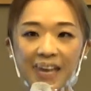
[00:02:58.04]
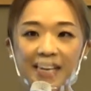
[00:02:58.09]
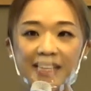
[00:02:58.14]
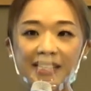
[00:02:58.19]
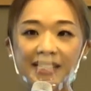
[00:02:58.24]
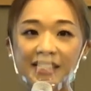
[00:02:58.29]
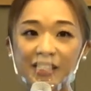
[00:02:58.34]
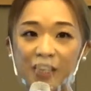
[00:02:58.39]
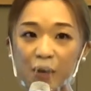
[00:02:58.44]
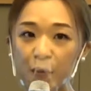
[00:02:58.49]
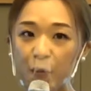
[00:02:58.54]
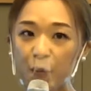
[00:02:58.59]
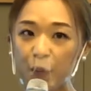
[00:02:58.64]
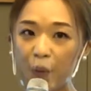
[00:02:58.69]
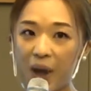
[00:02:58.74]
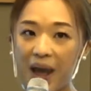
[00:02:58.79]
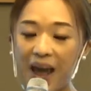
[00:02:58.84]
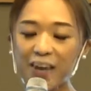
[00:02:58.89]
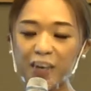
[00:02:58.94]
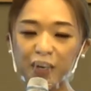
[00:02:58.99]
So,
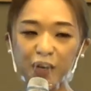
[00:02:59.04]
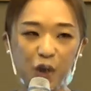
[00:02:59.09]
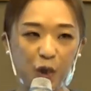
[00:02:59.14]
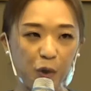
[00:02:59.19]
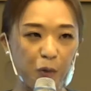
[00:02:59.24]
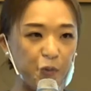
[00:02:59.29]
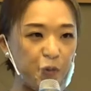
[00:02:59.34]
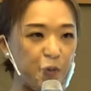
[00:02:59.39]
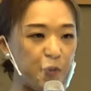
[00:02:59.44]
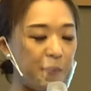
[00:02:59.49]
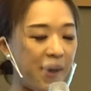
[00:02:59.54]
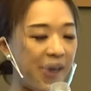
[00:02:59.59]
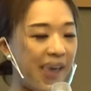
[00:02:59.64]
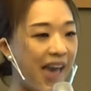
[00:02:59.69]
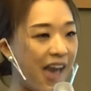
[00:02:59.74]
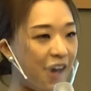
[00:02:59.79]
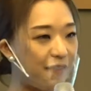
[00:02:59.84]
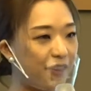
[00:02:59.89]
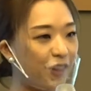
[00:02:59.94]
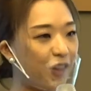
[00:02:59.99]
I know you may
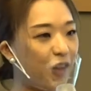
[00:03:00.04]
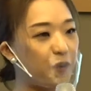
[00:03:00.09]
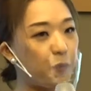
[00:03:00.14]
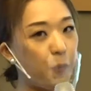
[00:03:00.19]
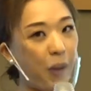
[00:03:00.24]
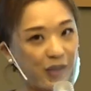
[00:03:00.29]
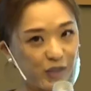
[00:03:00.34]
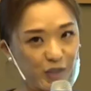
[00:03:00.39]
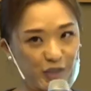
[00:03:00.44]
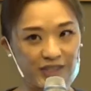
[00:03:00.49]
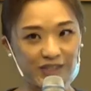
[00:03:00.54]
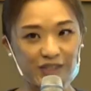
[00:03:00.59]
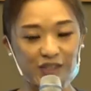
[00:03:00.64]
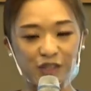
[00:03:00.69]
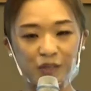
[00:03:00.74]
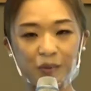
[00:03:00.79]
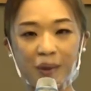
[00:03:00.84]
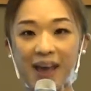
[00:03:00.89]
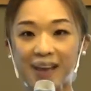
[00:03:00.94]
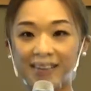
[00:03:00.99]
have a lot of questions
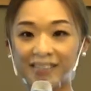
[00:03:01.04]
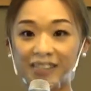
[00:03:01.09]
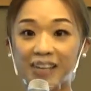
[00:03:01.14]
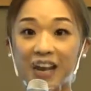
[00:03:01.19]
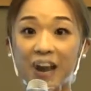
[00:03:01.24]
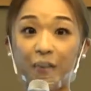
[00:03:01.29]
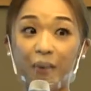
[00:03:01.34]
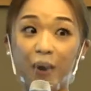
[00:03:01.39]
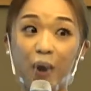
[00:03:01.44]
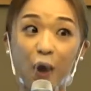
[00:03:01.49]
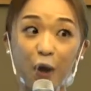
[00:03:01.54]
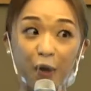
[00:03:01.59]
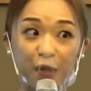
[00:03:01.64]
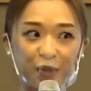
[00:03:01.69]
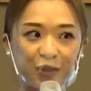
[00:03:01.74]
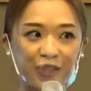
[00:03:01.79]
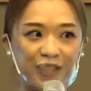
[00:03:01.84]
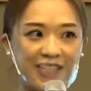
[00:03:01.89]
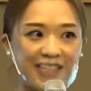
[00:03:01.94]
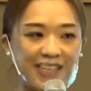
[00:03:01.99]
to ask our
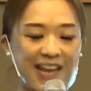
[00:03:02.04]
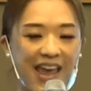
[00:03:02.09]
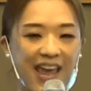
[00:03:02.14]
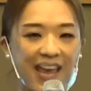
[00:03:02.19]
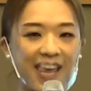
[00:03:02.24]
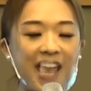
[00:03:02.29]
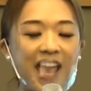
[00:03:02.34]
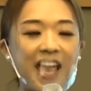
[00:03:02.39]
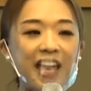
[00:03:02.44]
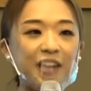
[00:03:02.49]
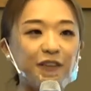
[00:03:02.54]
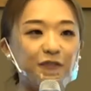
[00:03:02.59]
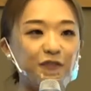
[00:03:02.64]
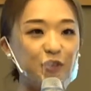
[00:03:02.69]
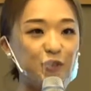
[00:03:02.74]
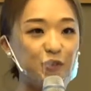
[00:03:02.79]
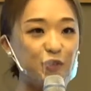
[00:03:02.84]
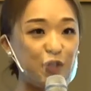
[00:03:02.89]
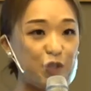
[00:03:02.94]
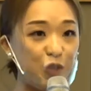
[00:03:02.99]
author today. If
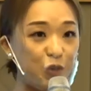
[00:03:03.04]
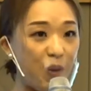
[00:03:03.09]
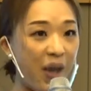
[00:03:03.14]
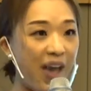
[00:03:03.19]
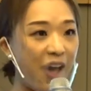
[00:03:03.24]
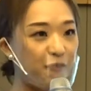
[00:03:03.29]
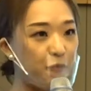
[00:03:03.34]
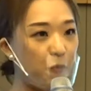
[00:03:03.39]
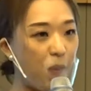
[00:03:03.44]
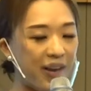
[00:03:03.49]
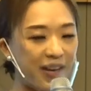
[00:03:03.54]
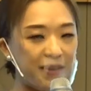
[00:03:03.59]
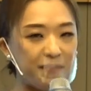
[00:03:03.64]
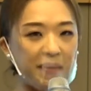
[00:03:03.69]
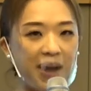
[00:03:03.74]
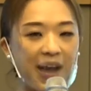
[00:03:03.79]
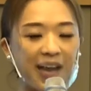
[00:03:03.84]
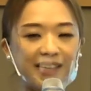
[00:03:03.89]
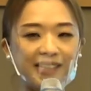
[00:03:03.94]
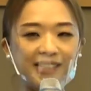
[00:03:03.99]
you do have one in
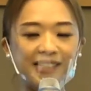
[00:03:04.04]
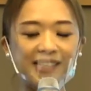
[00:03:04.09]
mind